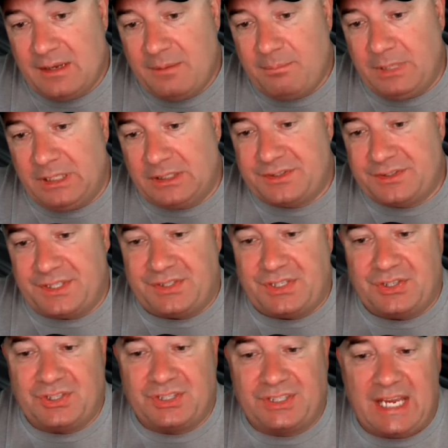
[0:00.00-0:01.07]
Miller's
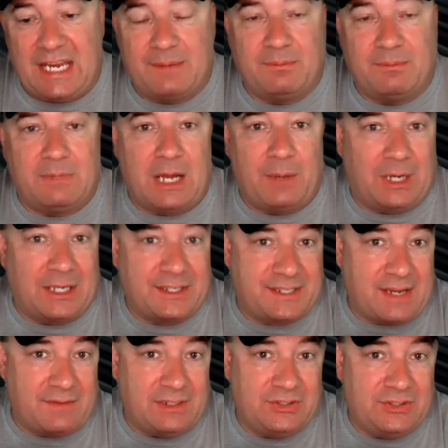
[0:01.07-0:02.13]
decision came about
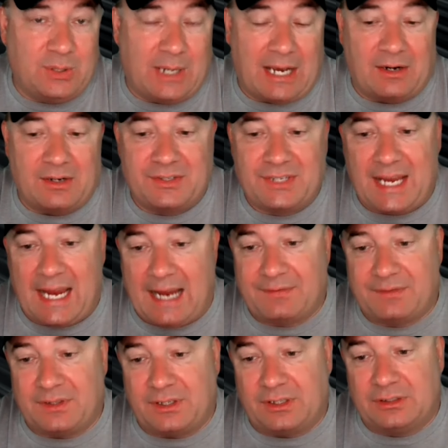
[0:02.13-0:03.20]
72 hours
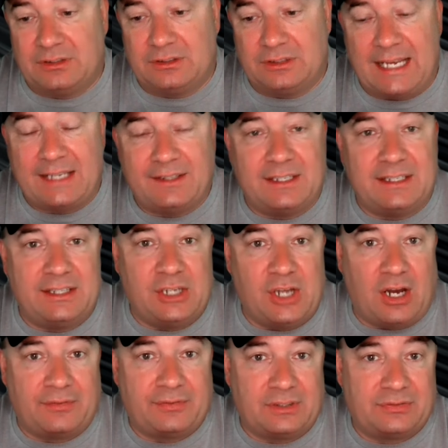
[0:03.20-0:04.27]
after landing the
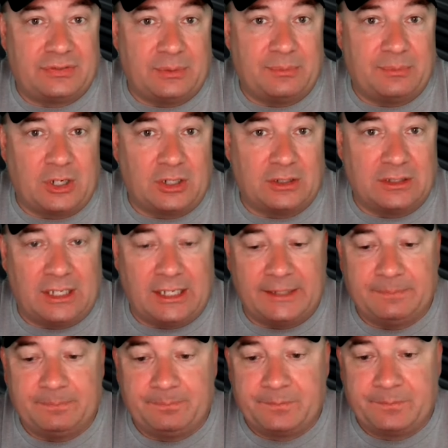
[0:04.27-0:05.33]
offer from
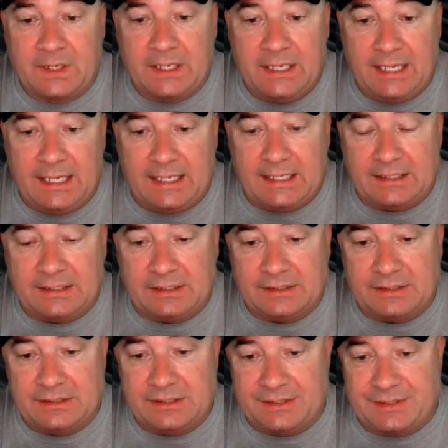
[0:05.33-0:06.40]
Hartline. And
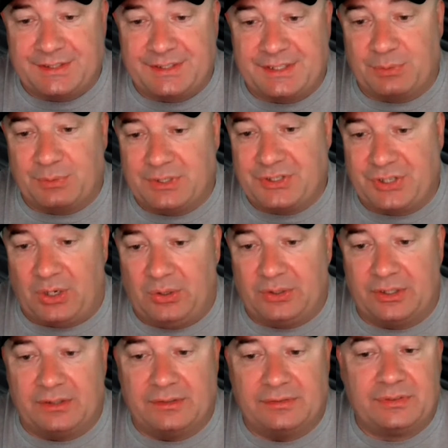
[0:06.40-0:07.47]
this is the result
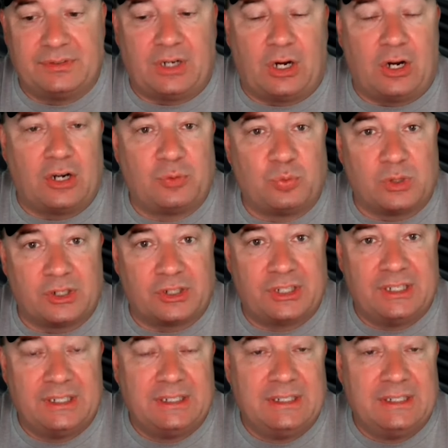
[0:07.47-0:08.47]
of hard work